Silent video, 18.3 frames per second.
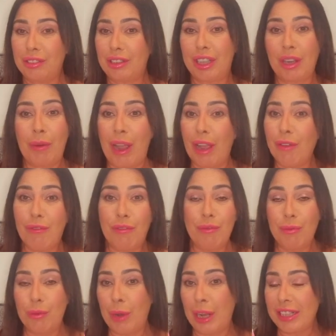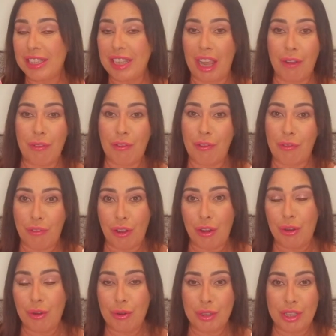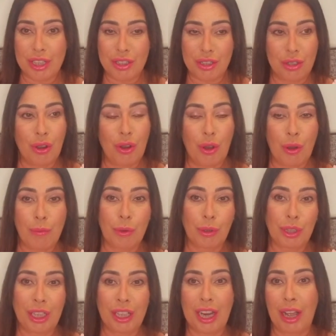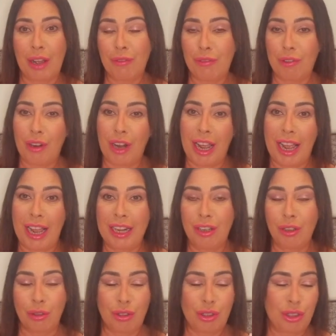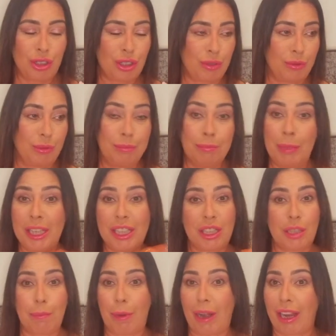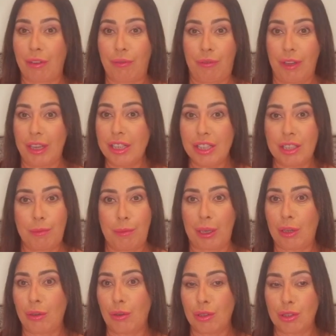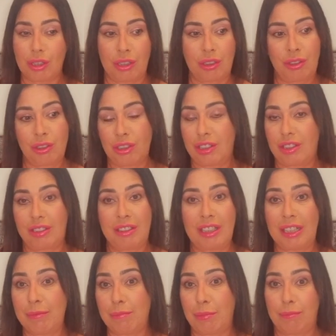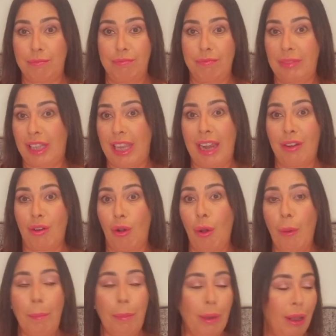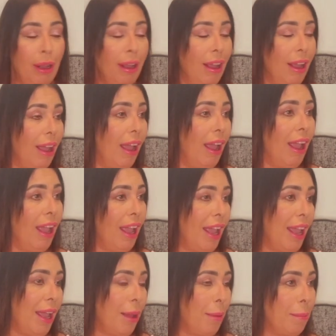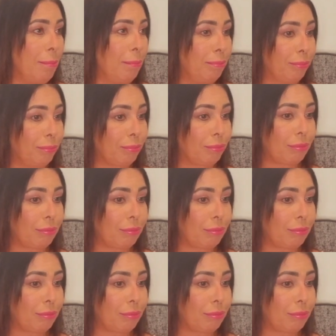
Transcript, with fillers: go out, for, went out for food as normal, you know, for our lunch. Missed breakfast because I just didn't get up. Um,